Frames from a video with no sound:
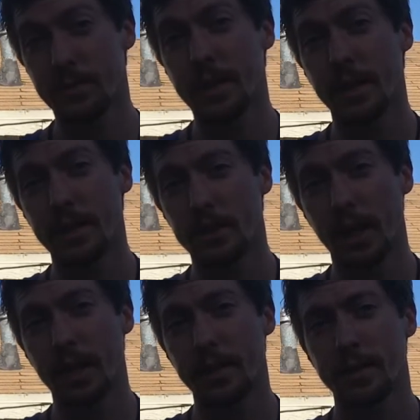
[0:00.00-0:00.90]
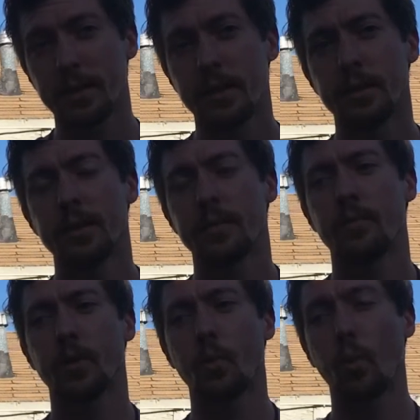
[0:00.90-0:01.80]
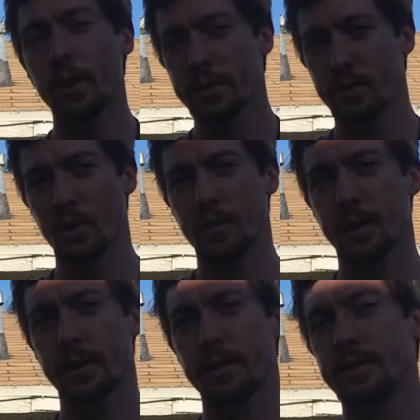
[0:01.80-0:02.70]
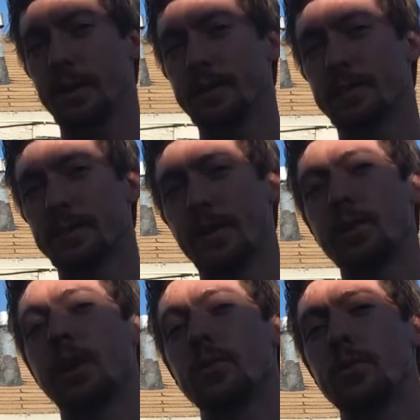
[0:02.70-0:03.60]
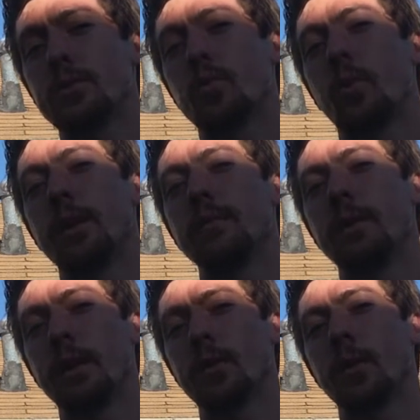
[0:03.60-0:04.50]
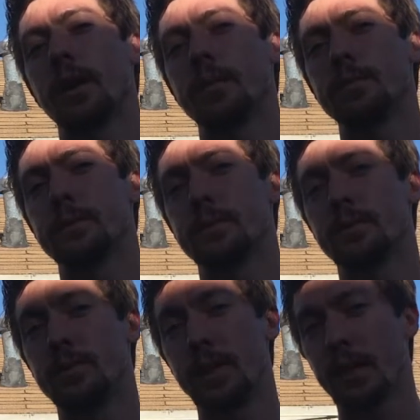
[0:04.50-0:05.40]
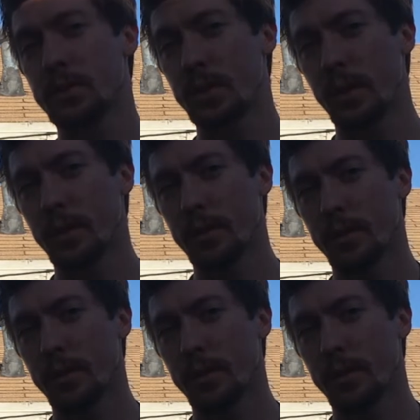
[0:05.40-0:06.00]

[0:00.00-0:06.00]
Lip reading: of DHA. One serving contains 720 milligrams of DHA.